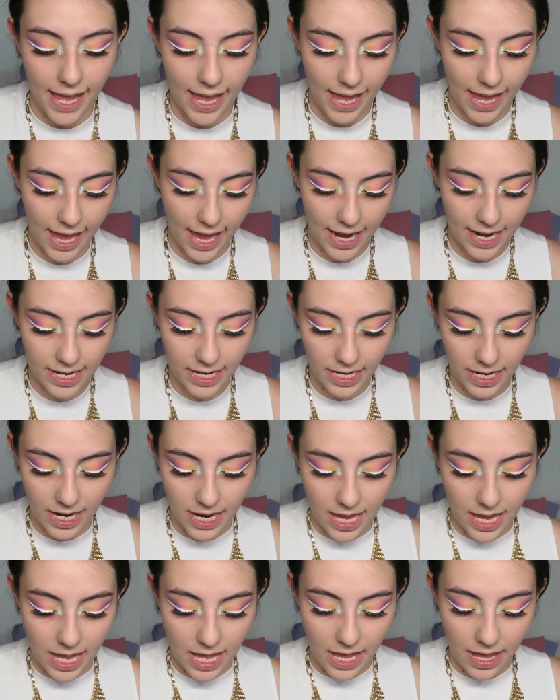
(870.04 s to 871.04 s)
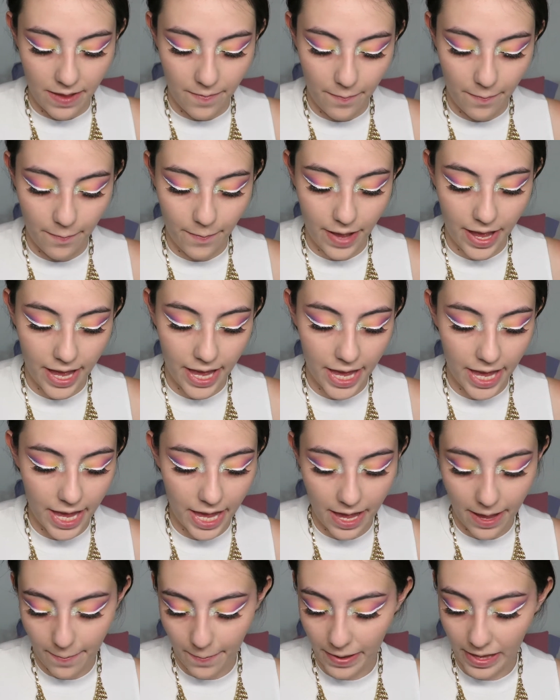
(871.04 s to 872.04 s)
And
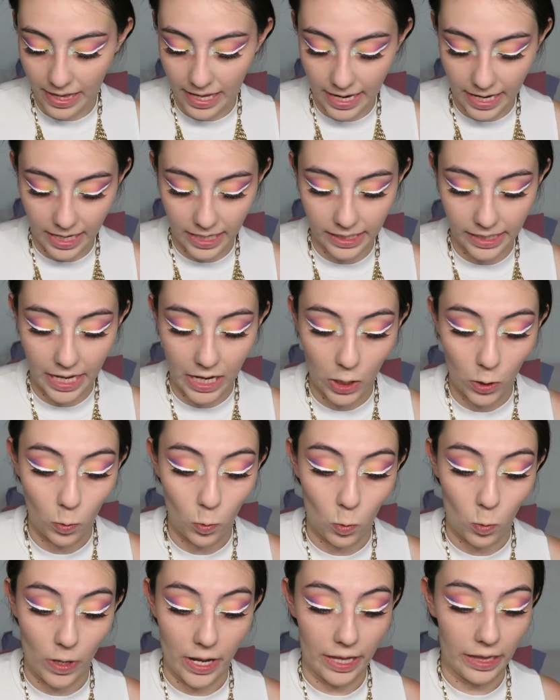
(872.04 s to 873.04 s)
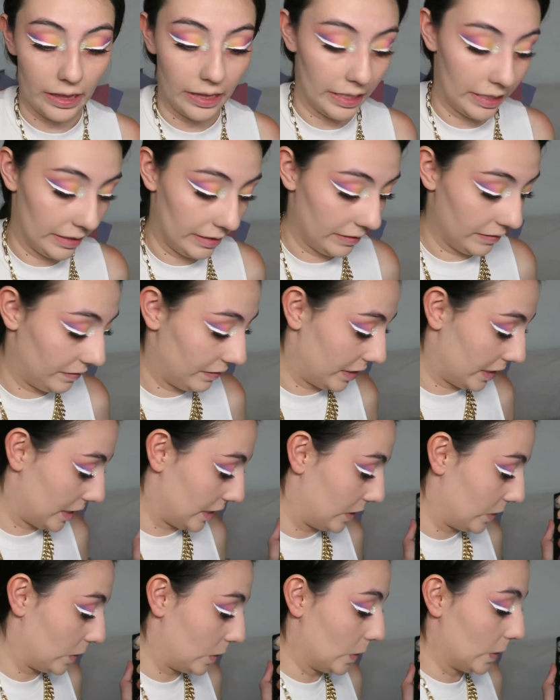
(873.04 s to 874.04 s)
my palette is like well loved.
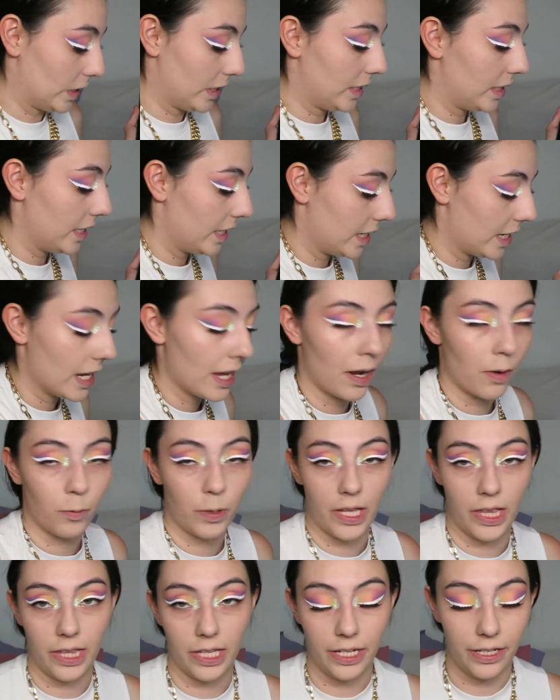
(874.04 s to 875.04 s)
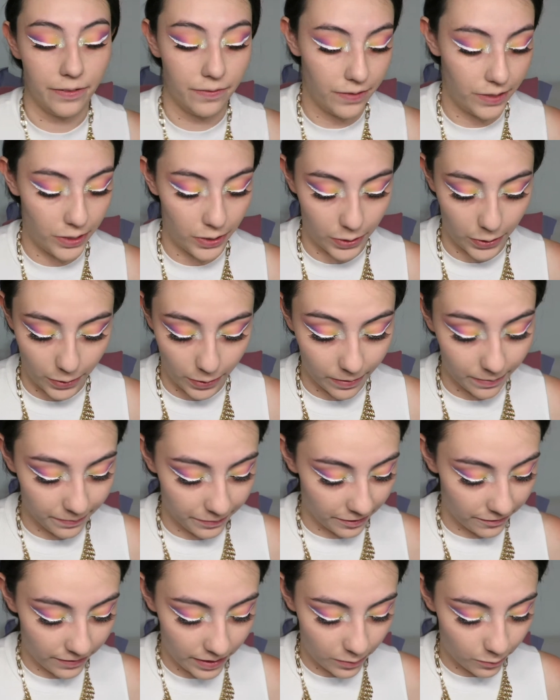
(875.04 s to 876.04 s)
It's gritty and well loved, so
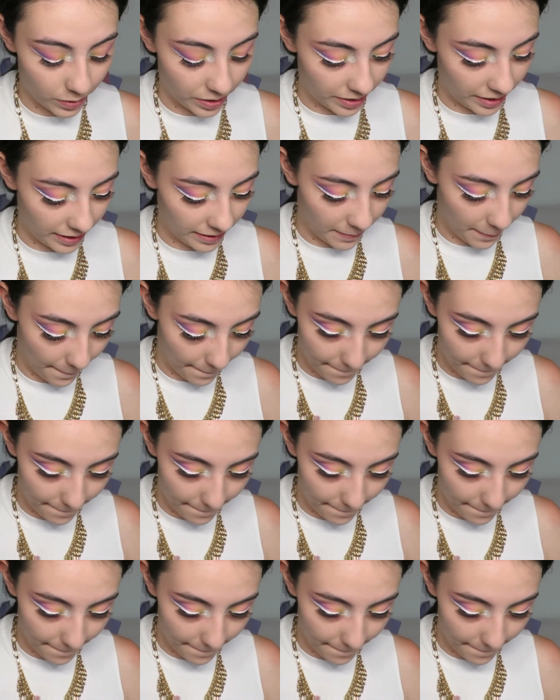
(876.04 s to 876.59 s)
fair warning.